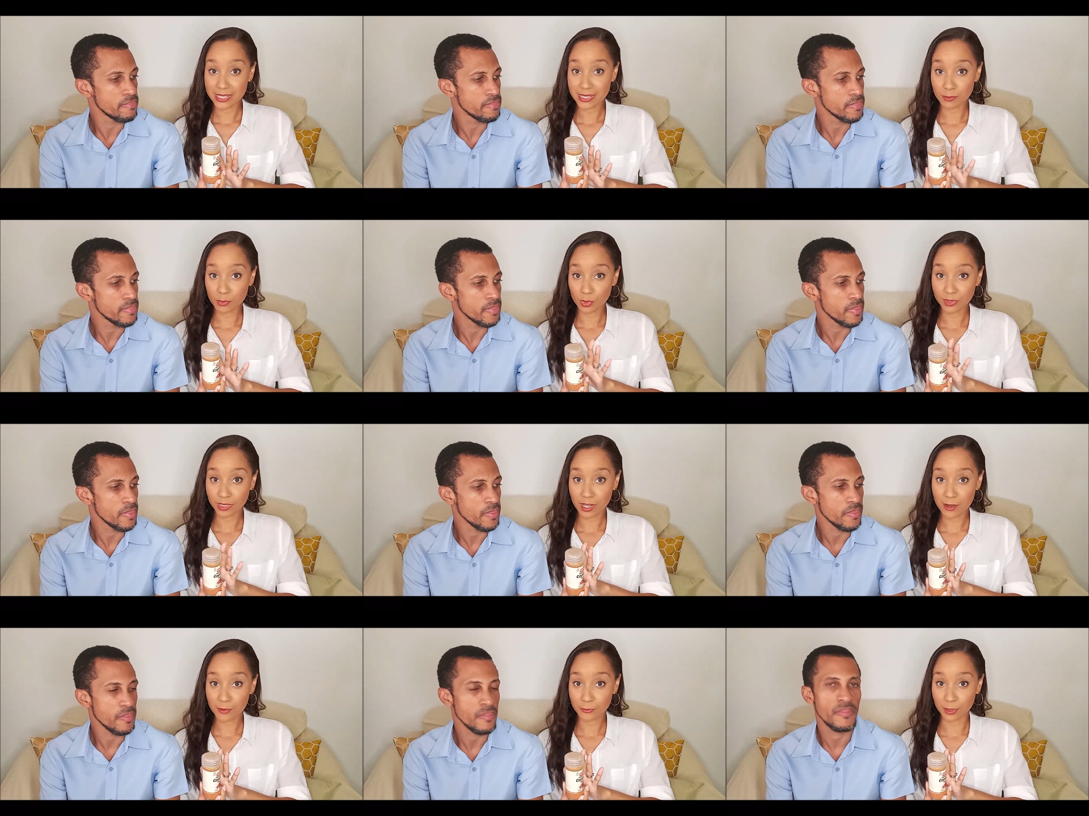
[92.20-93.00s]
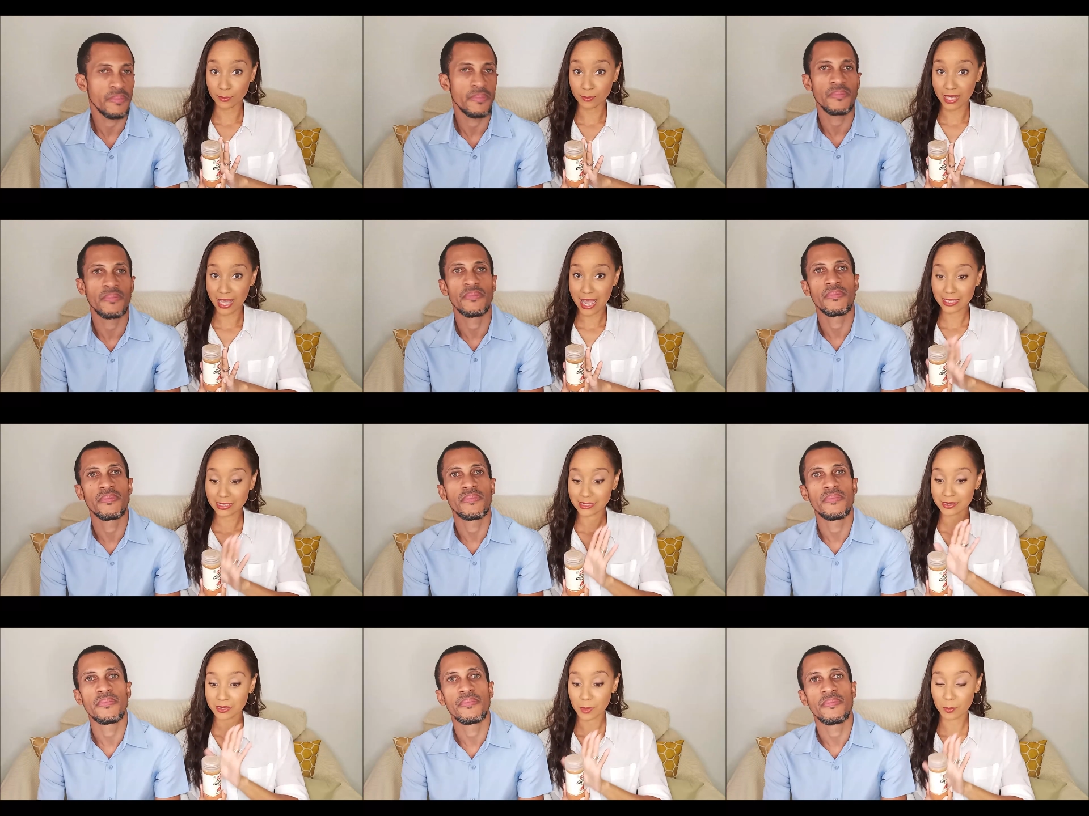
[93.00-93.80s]
Speaker 1: moving on from that
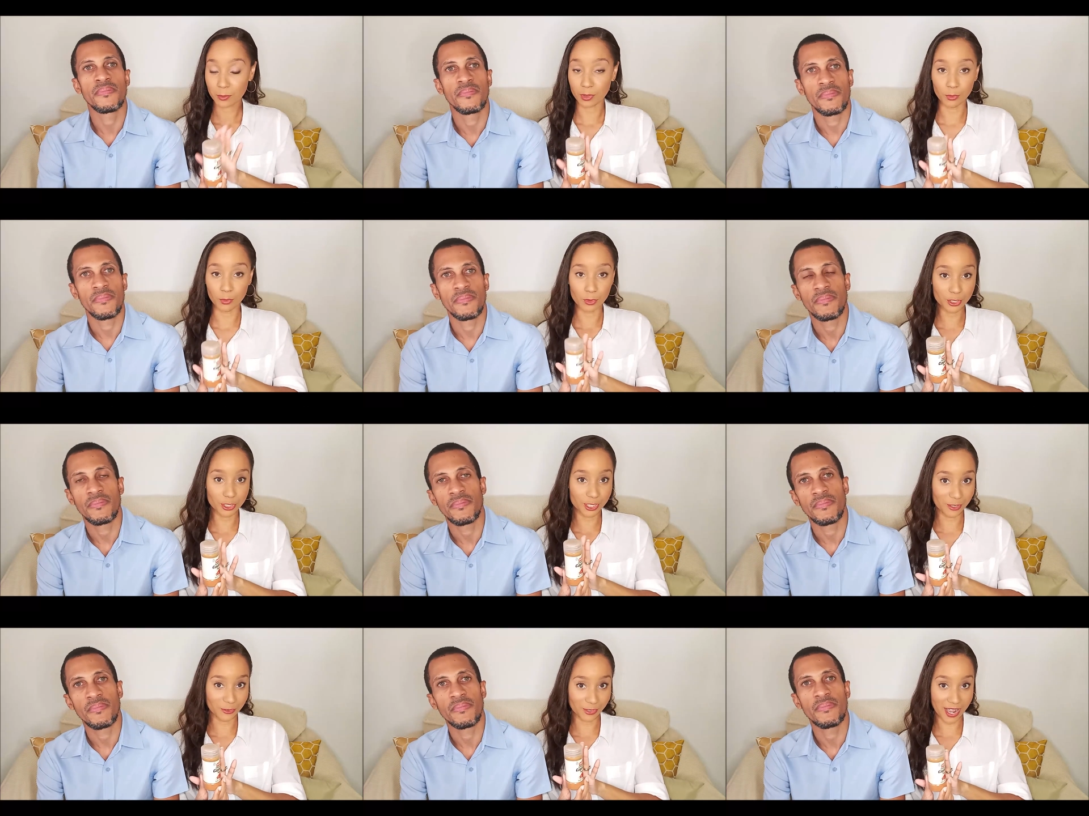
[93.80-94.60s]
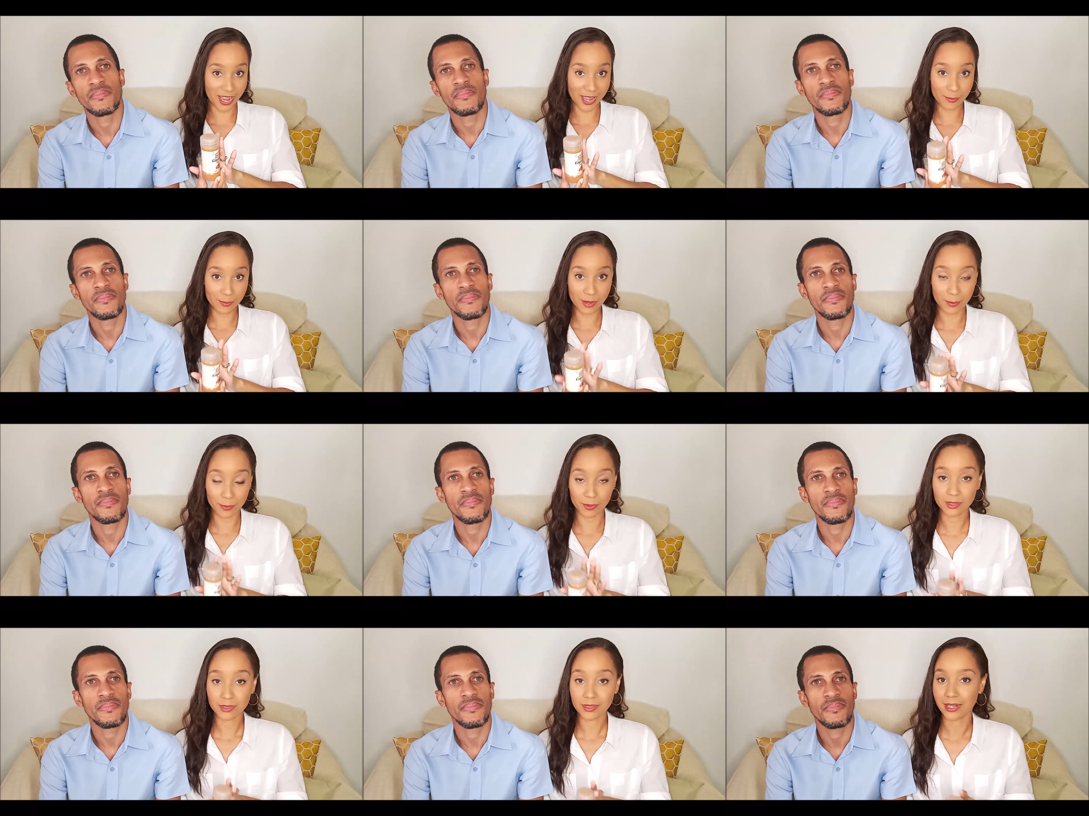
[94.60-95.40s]
promotion of cayenne
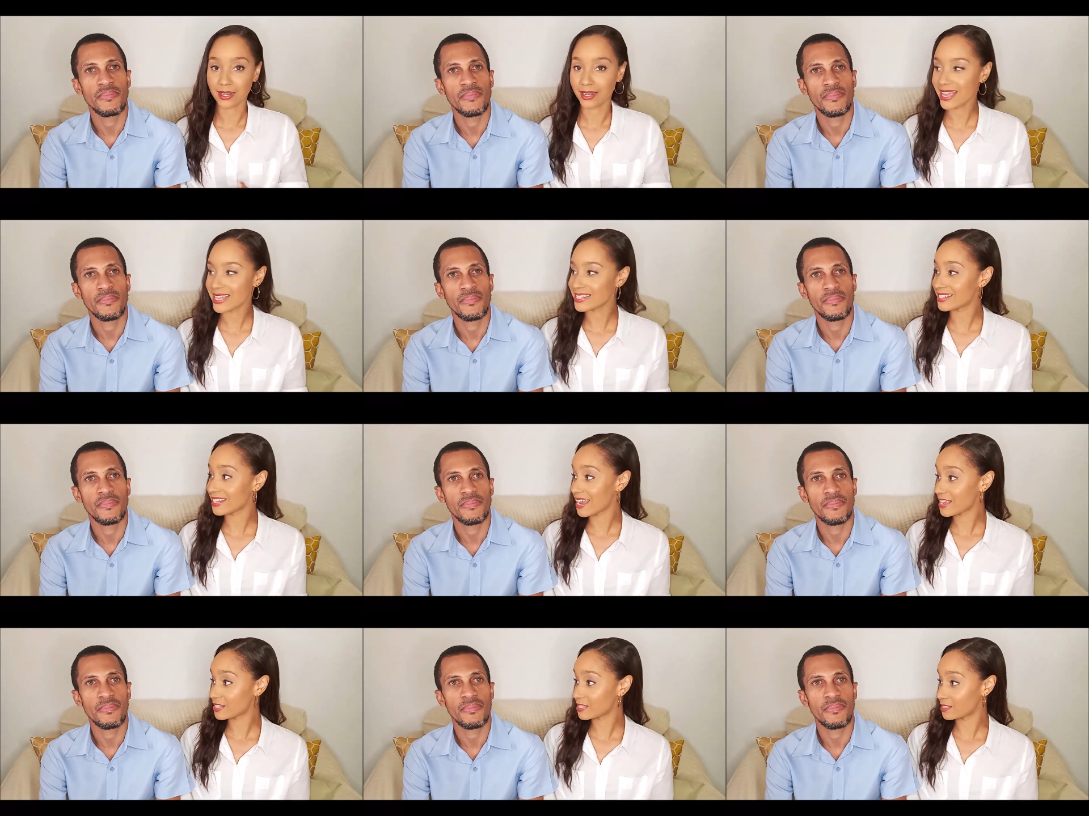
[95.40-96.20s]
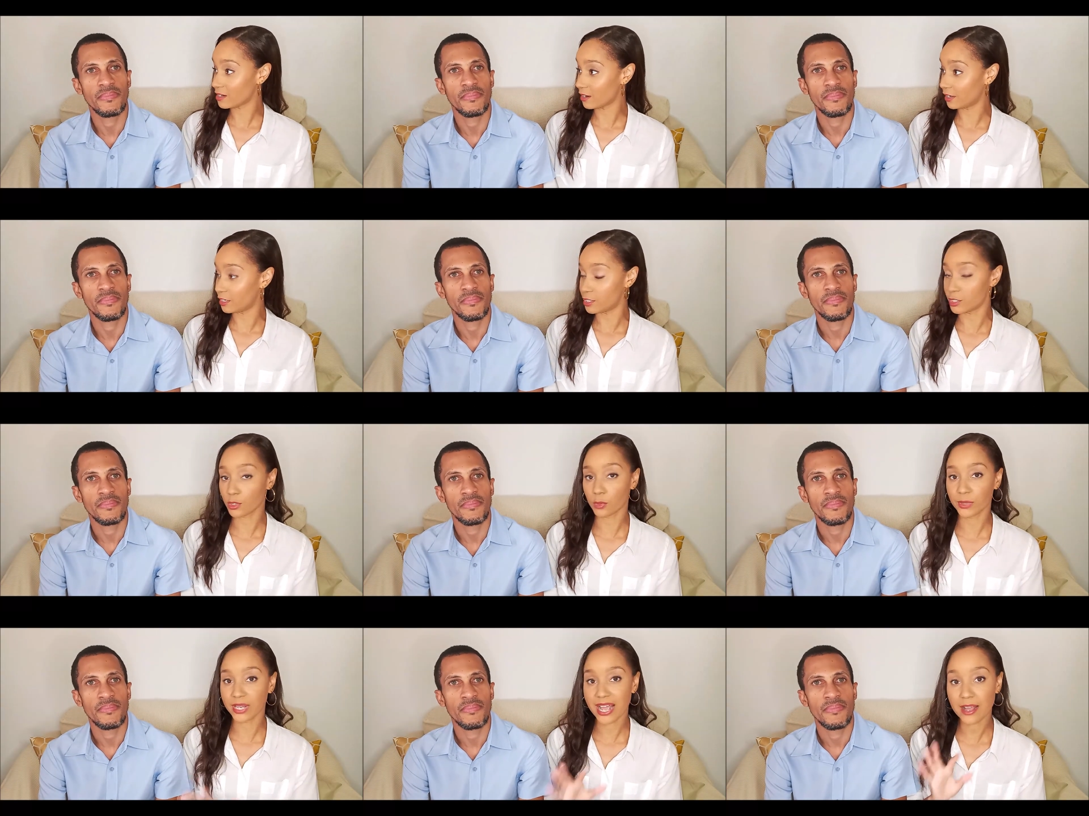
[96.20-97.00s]
pepper, let's get started. So
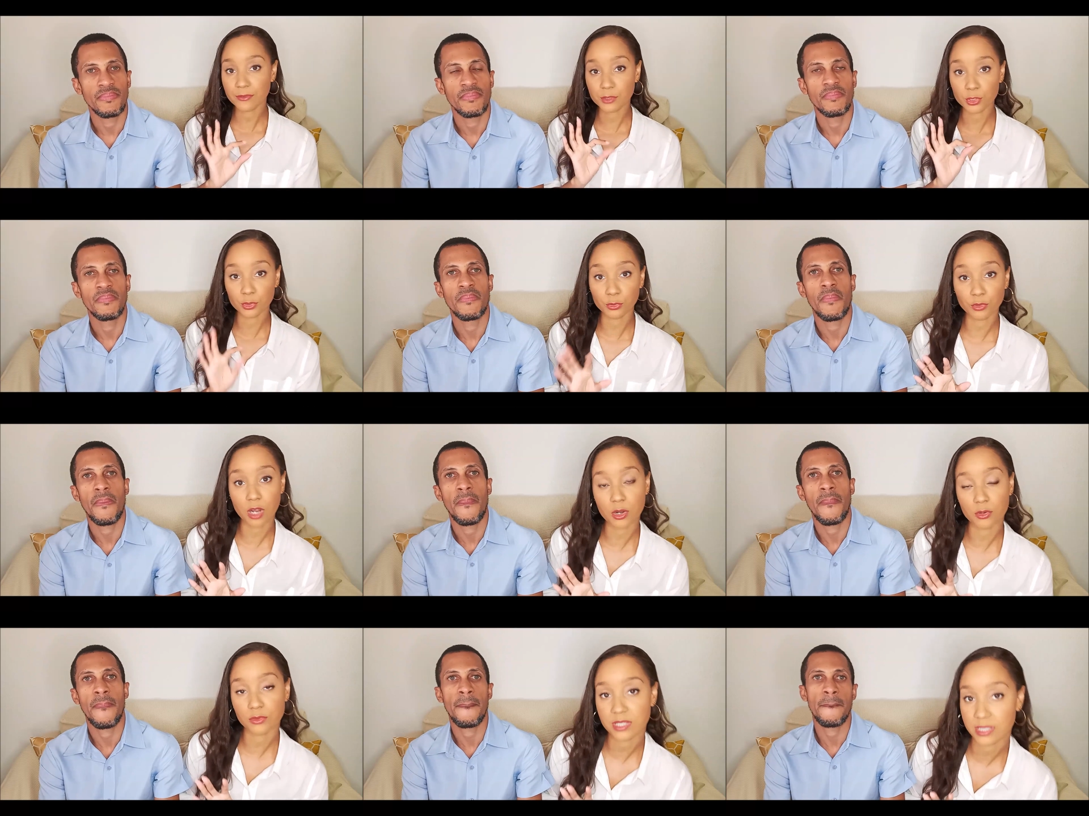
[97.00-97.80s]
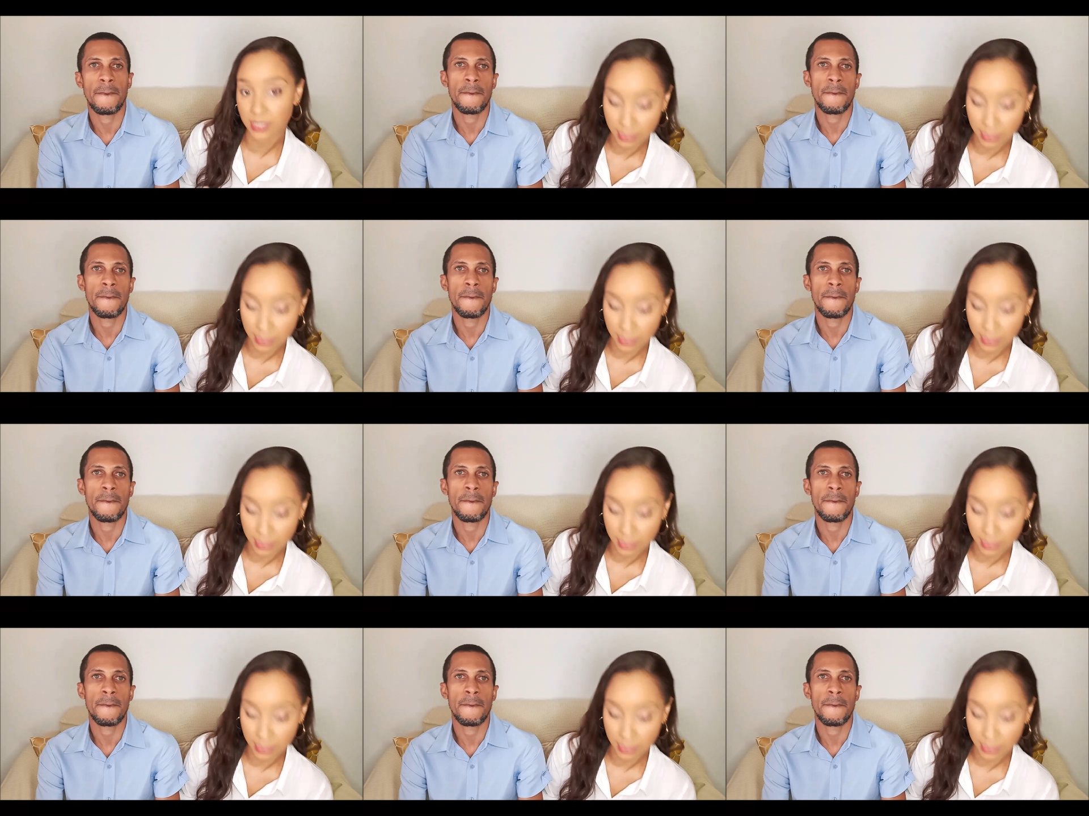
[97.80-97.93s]
we have two rounds to